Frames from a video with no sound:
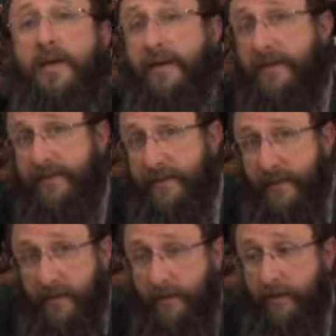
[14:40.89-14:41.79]
is
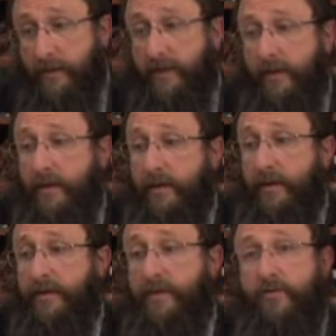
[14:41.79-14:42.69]

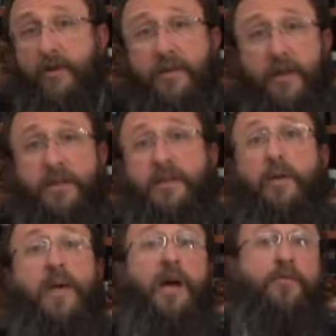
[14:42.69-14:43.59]
instructing us, is
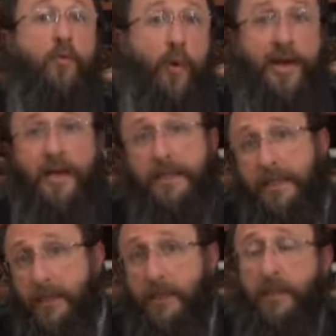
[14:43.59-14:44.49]
that we have to wait
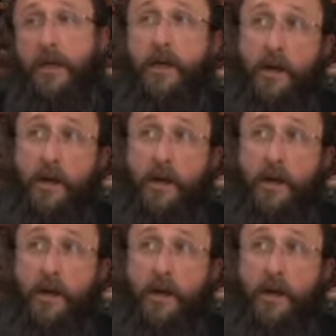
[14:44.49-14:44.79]
until